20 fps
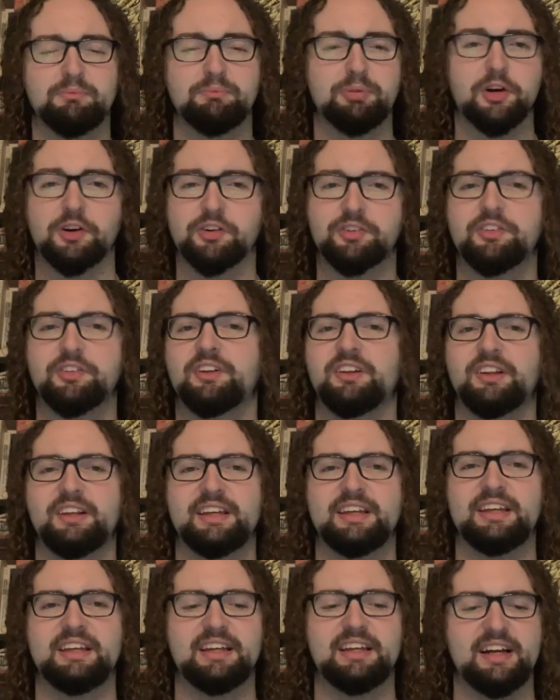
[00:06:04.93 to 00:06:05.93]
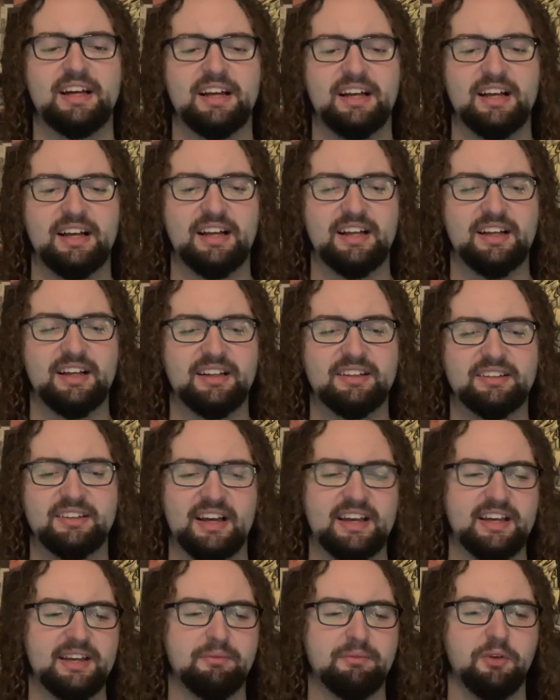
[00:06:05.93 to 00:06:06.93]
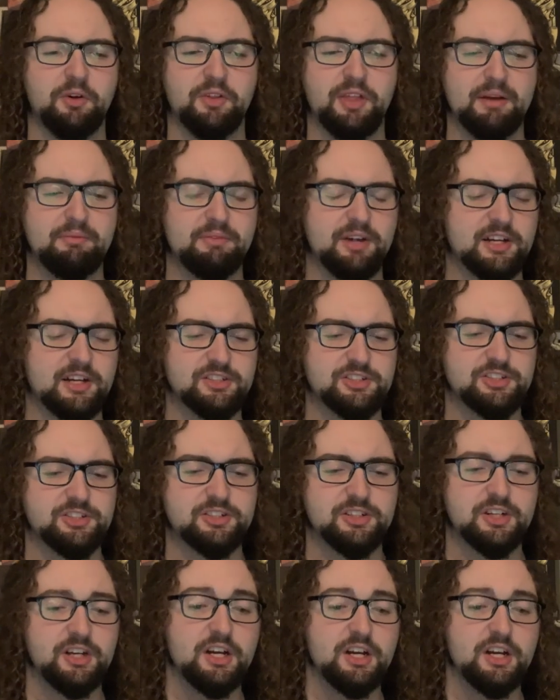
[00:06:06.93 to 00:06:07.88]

personally like him all that much.